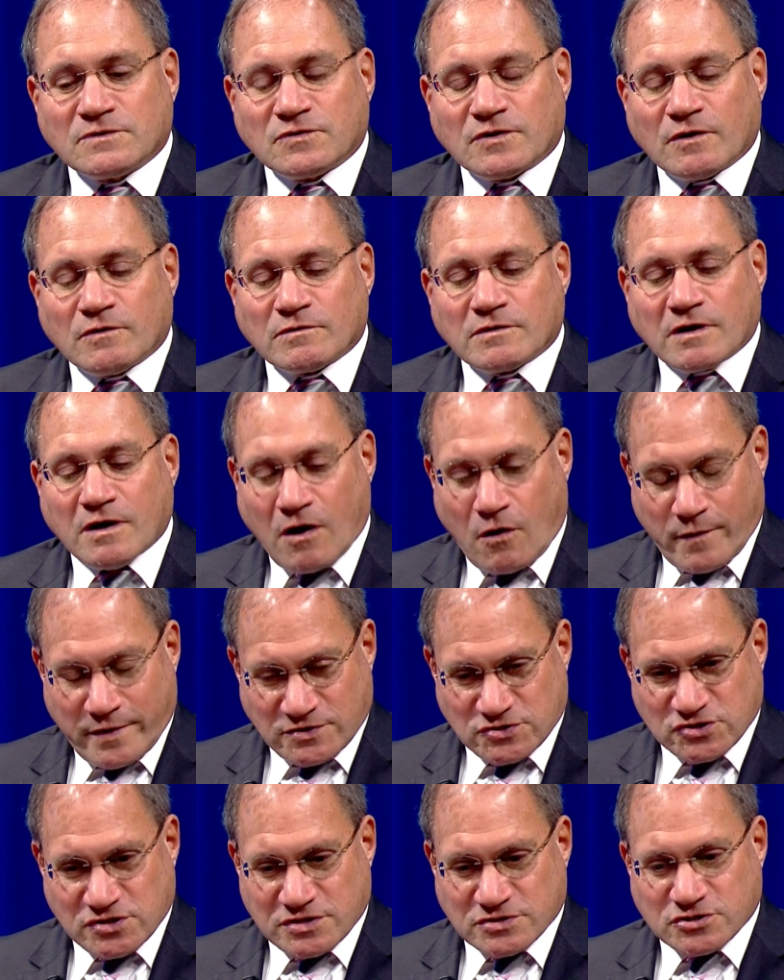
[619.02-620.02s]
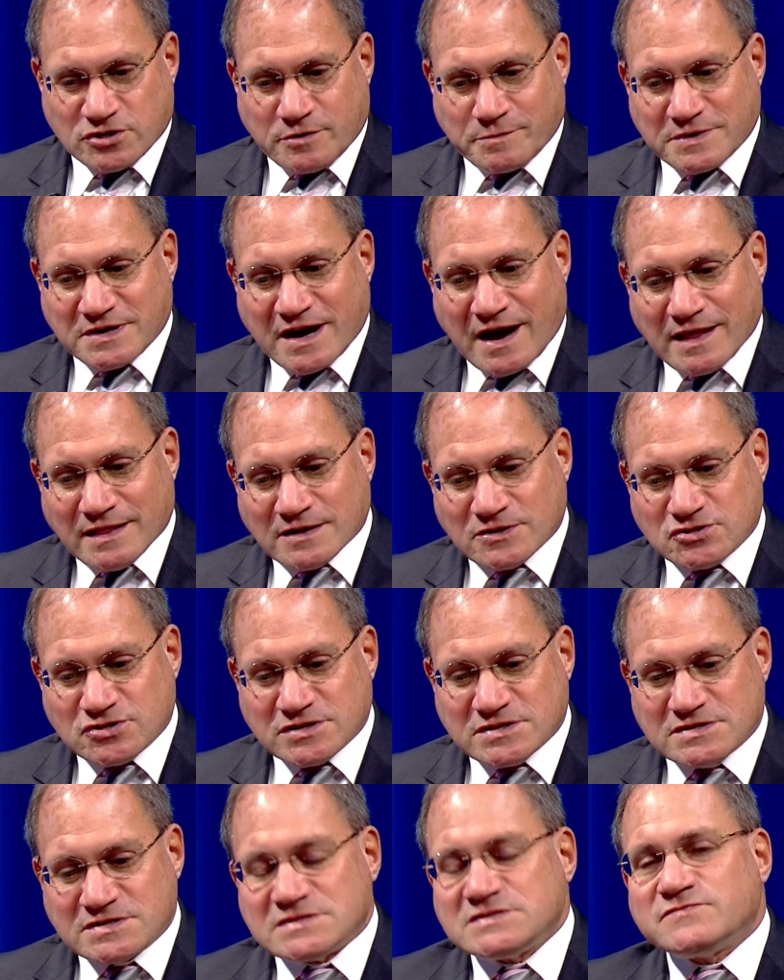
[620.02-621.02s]
So going to the
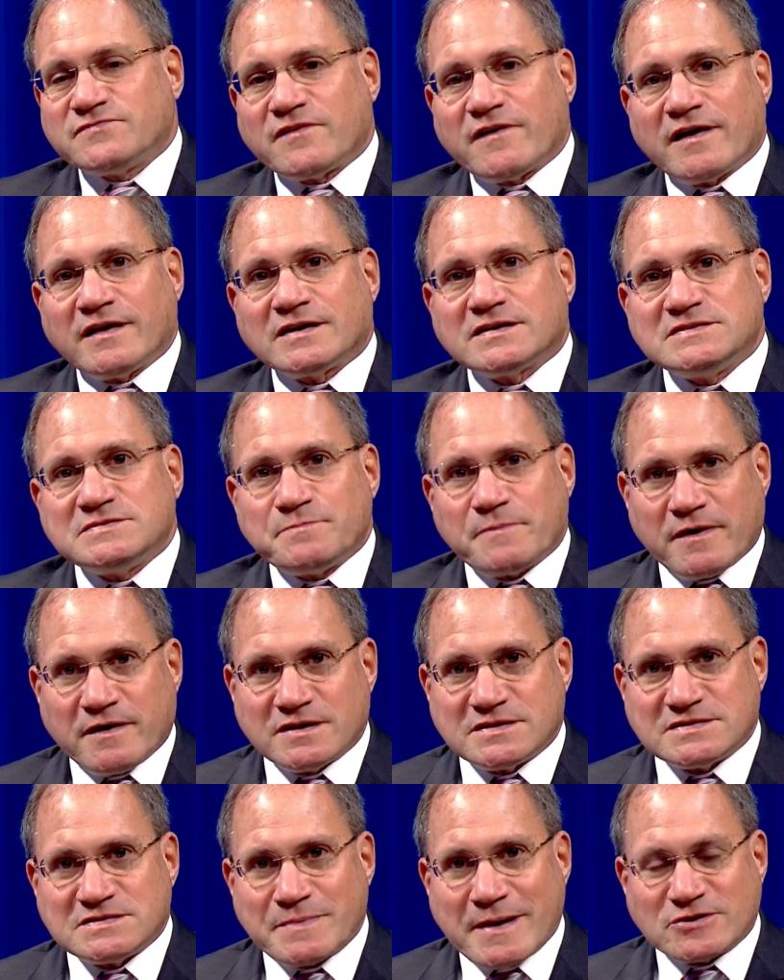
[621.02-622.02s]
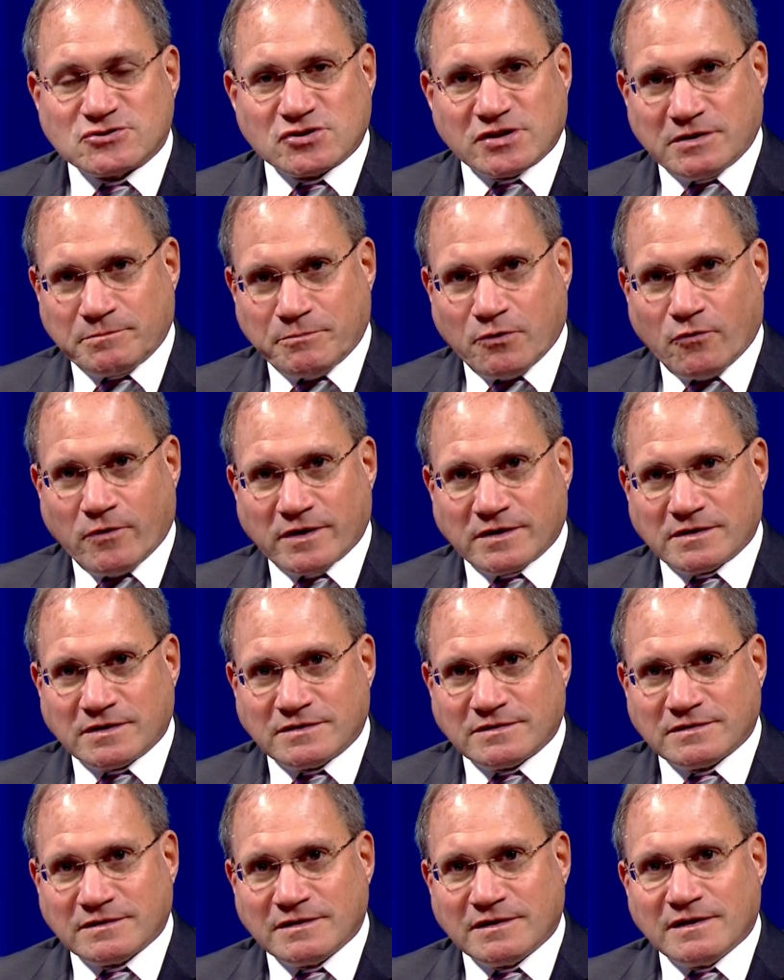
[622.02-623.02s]
dermatologist is especially important.
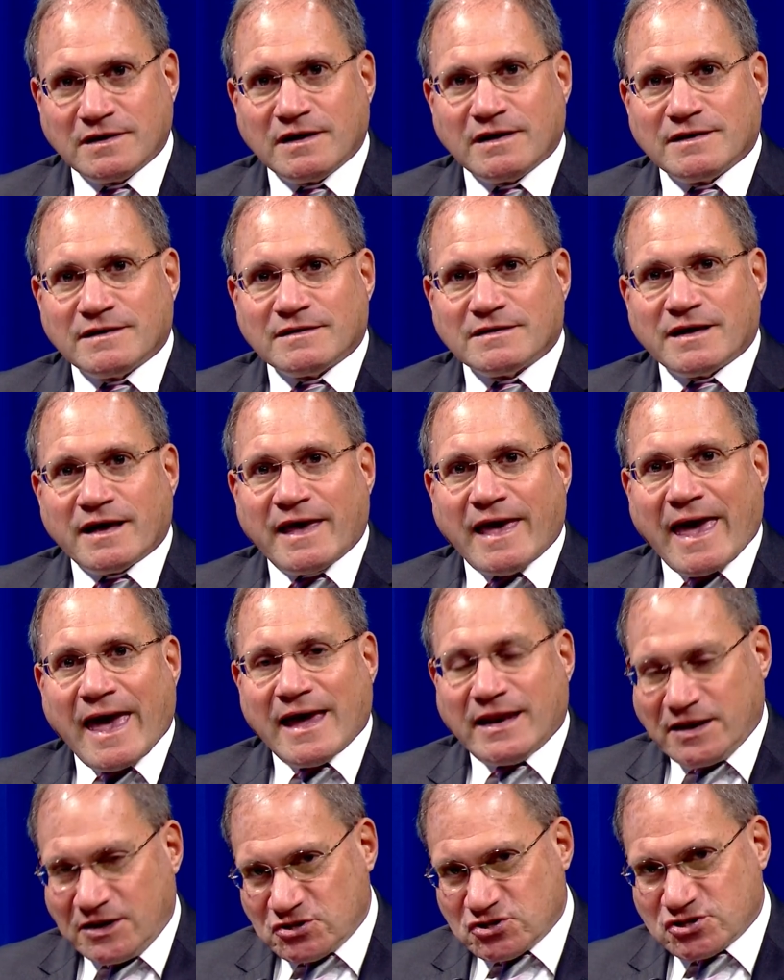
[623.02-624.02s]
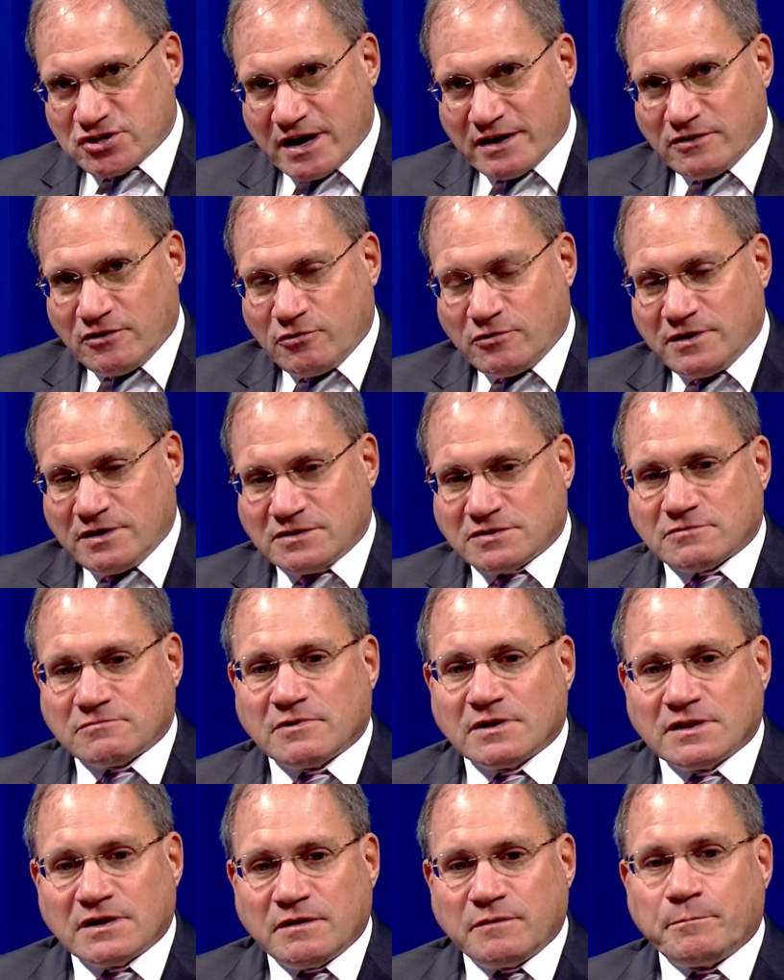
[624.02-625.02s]
Any ch you need to
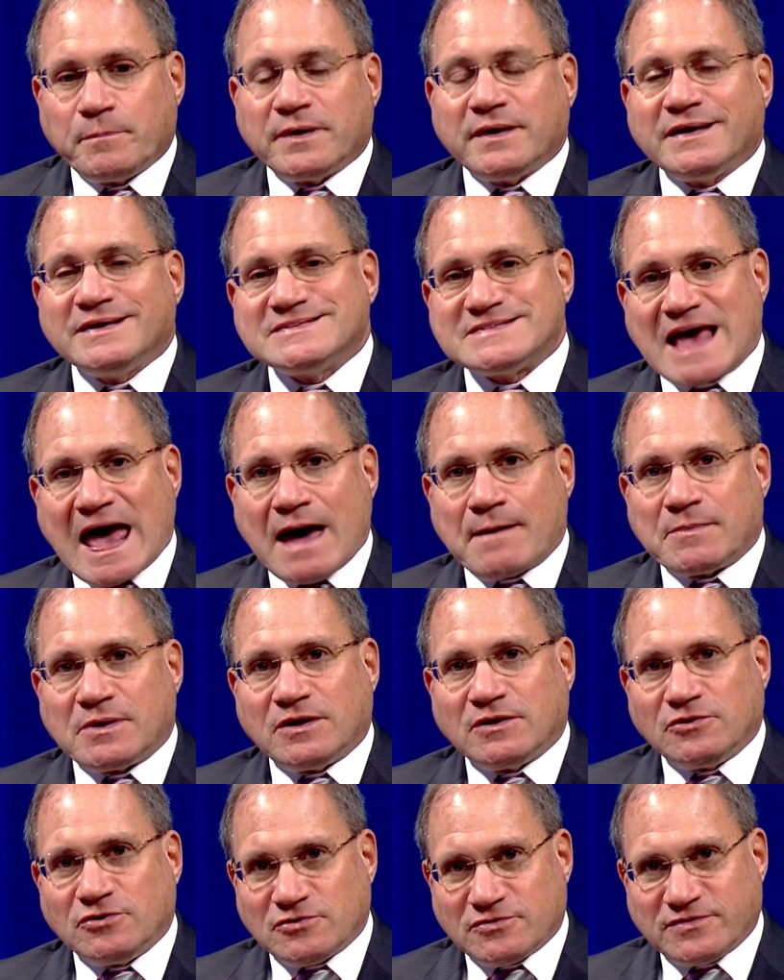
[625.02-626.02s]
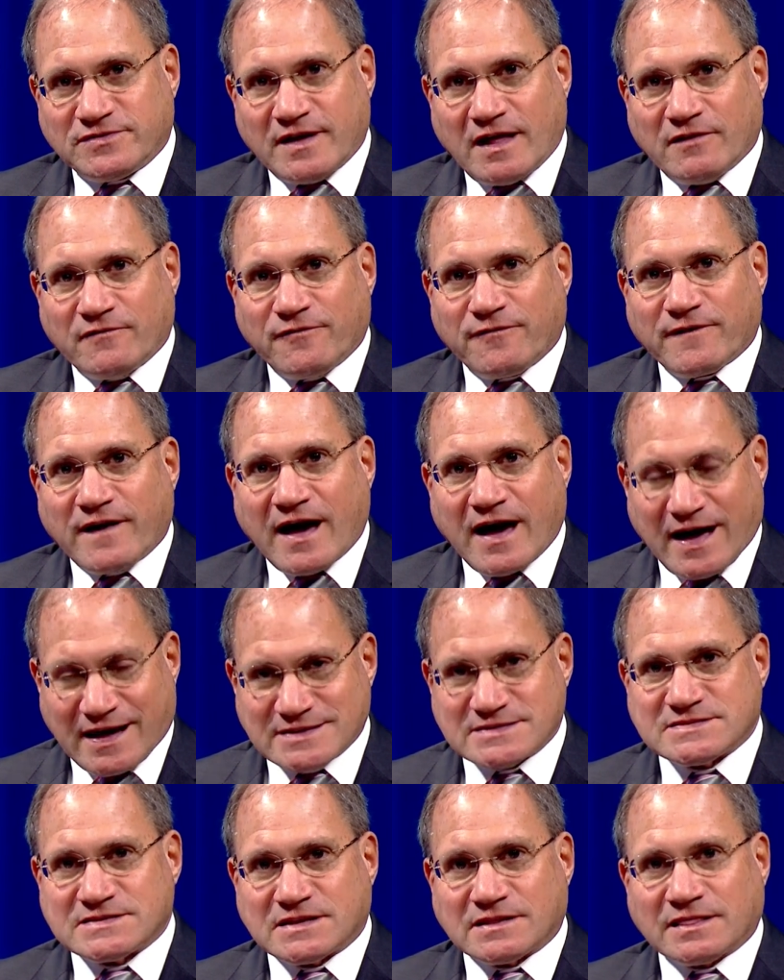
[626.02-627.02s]
really be examining yourself
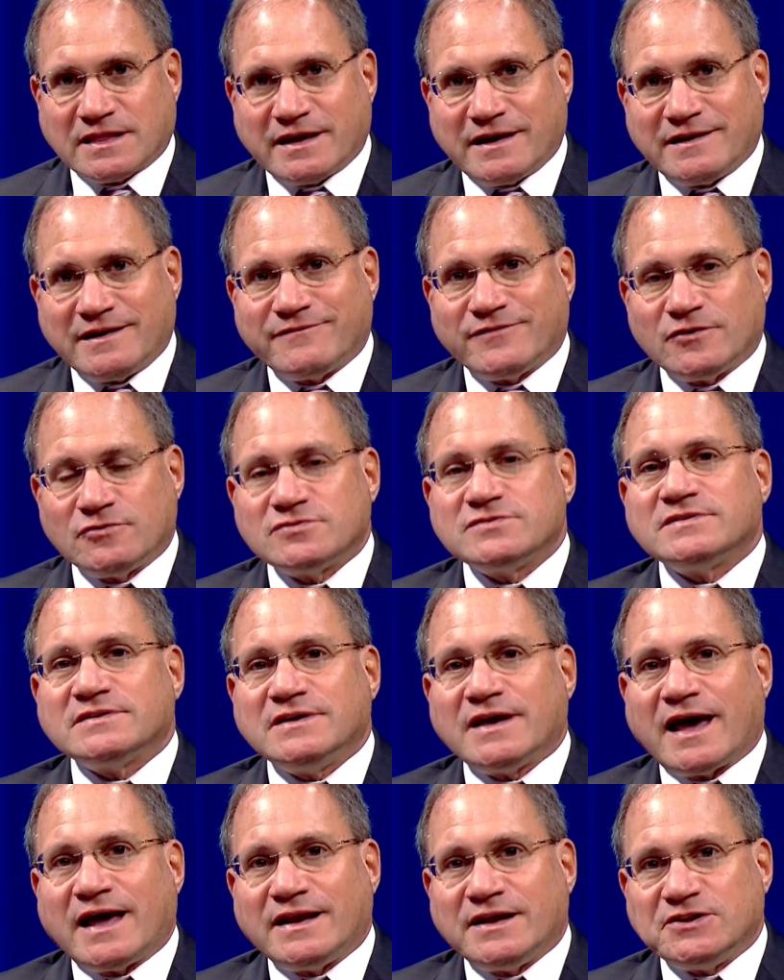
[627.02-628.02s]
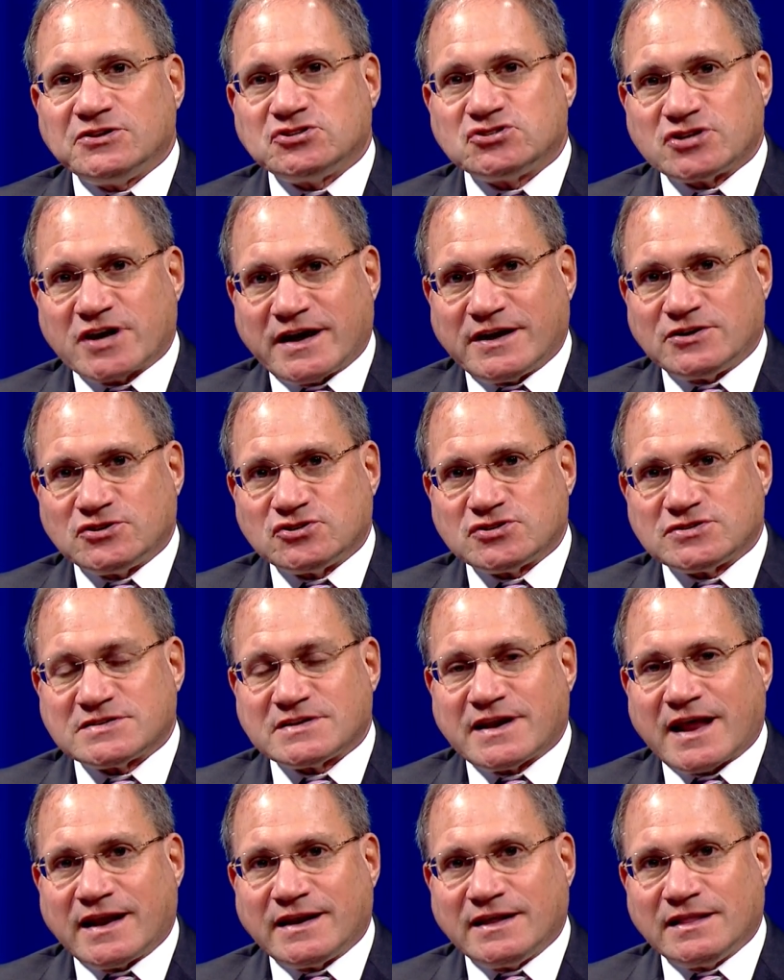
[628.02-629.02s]
constantly, and if you see any changes
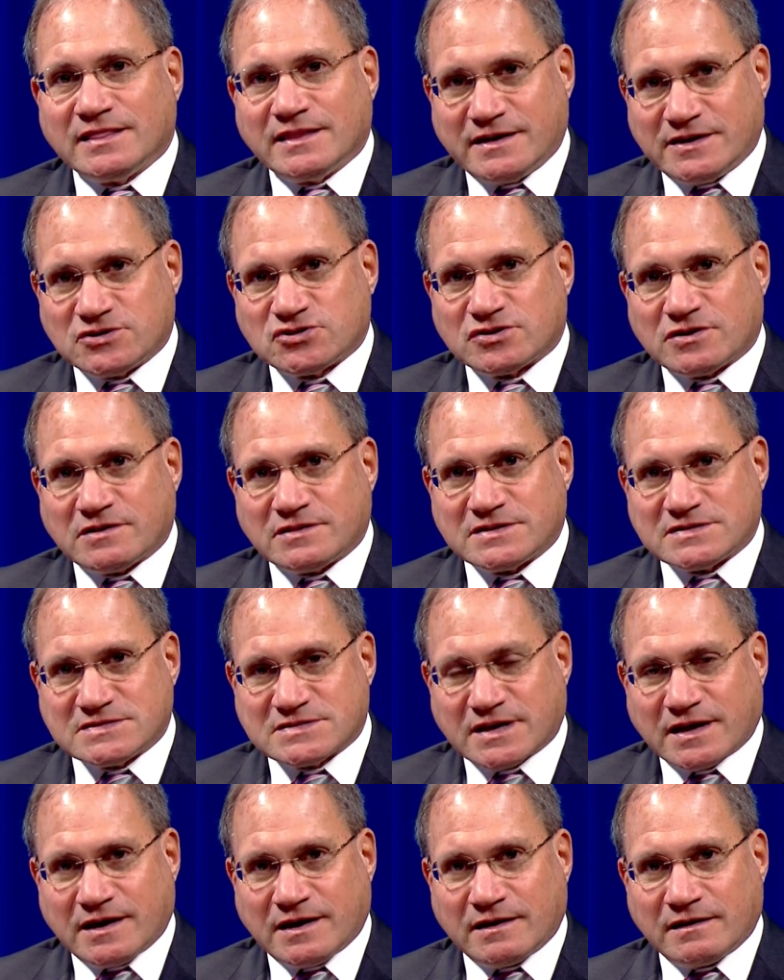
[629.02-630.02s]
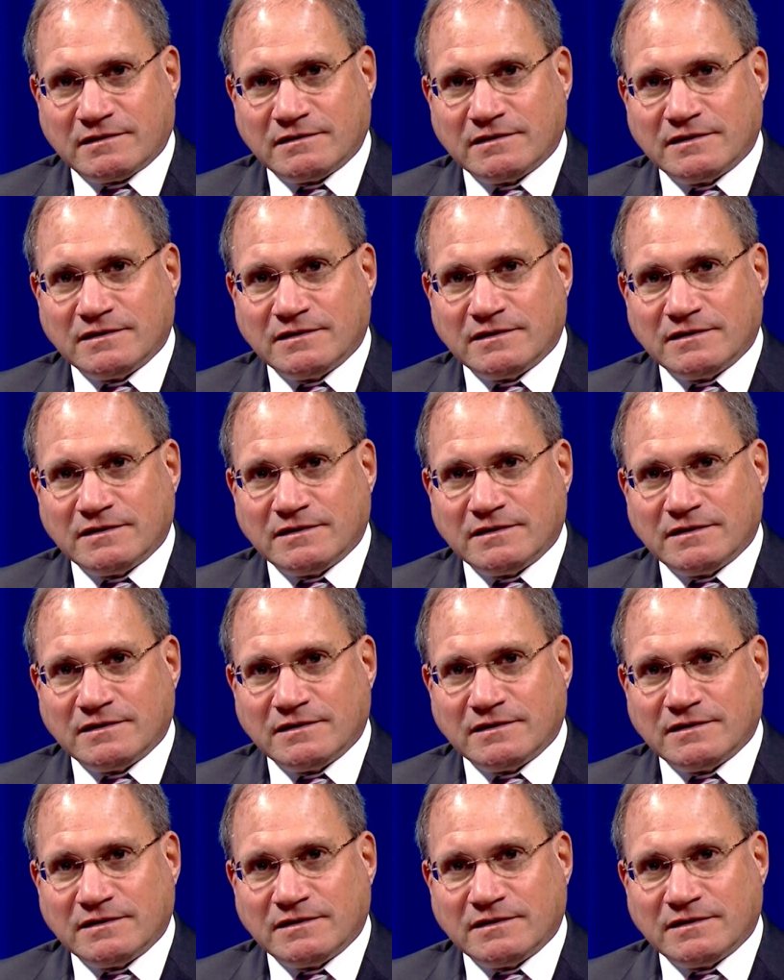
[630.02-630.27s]
in any lesion on the skin,